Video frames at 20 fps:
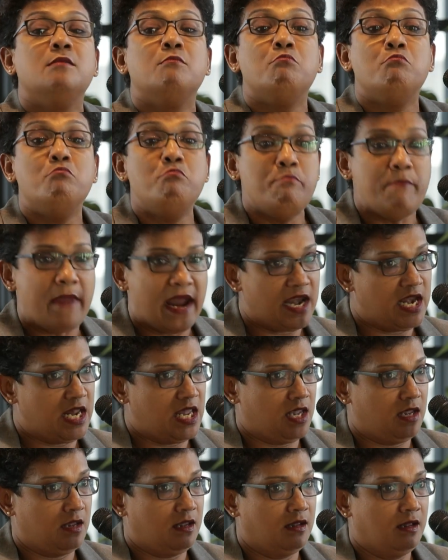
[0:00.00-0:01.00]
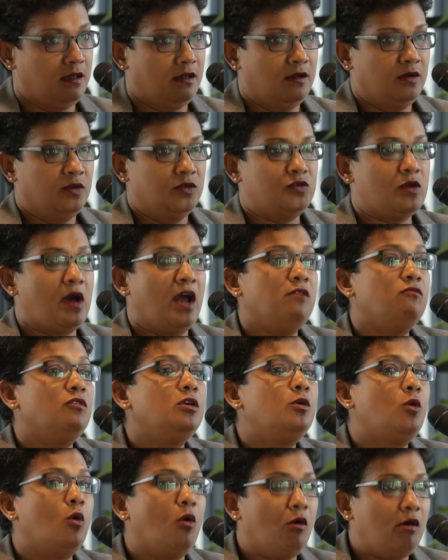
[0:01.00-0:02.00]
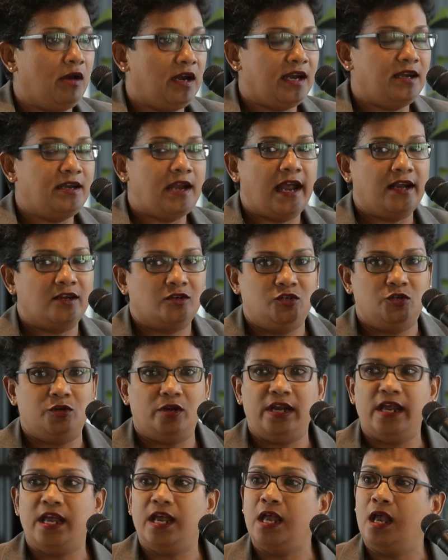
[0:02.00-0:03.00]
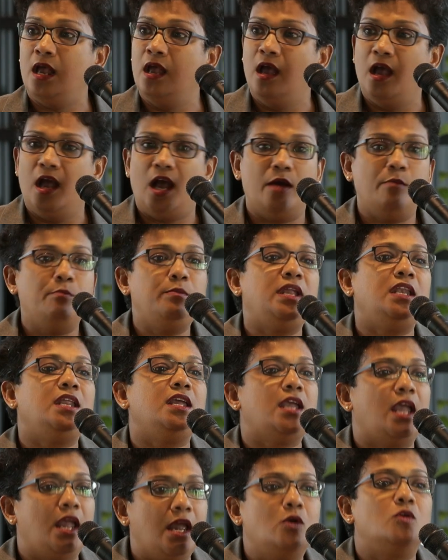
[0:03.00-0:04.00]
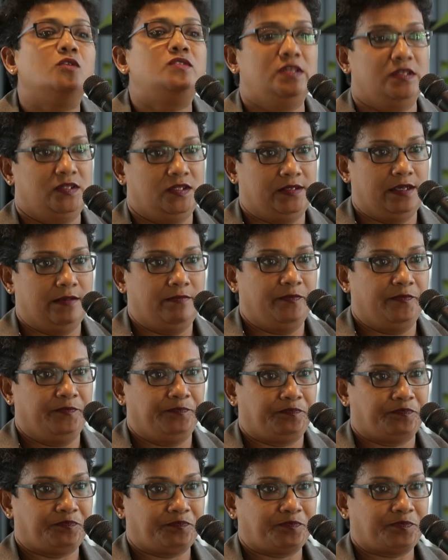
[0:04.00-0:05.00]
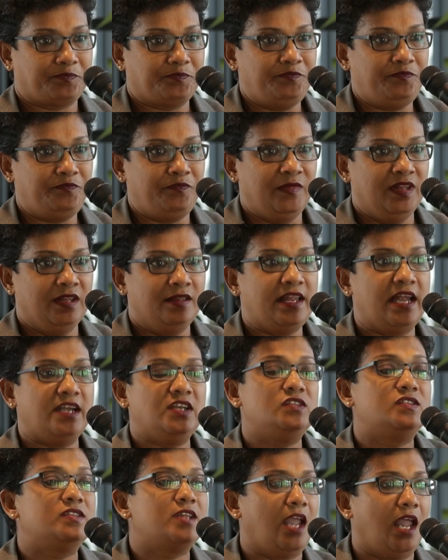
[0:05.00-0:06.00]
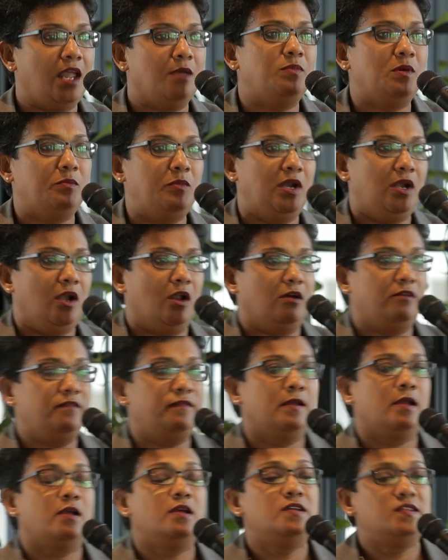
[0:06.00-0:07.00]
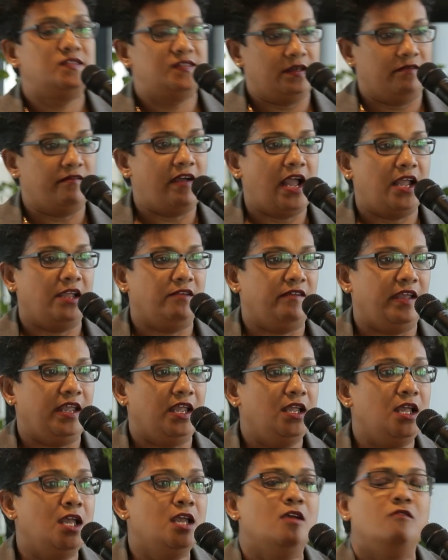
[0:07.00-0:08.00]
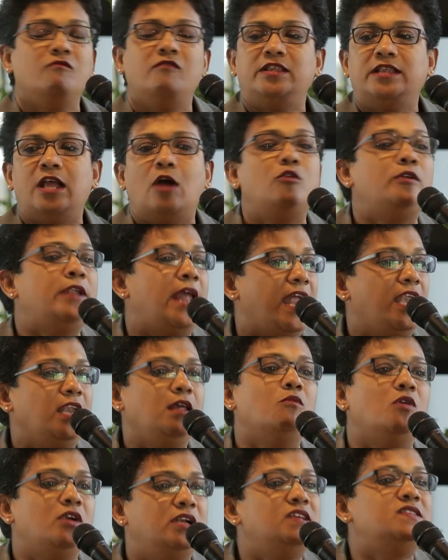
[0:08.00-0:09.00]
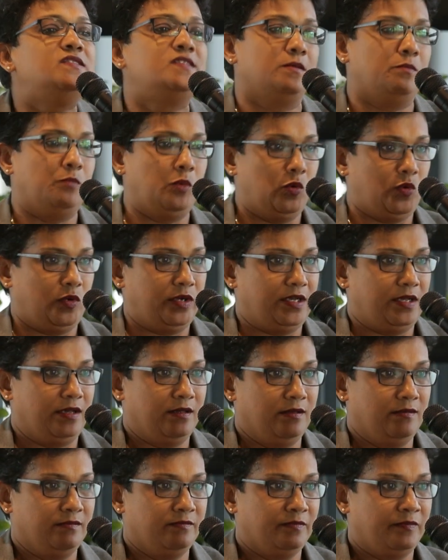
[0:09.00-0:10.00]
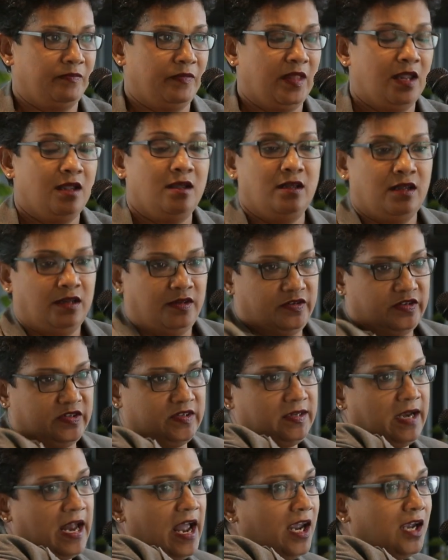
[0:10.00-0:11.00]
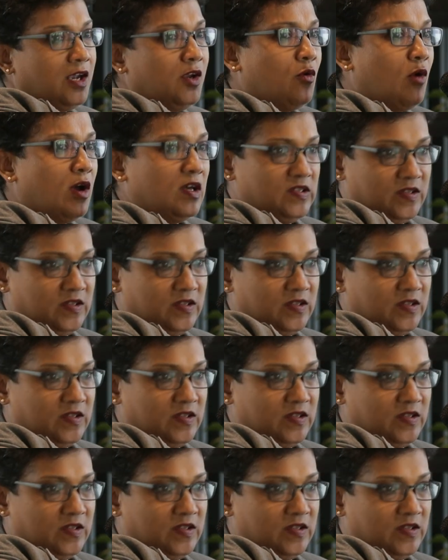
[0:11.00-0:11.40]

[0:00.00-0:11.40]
many. So I would call it actually a mini ecosystem that is capable of surviving without anybody's support. Just like you are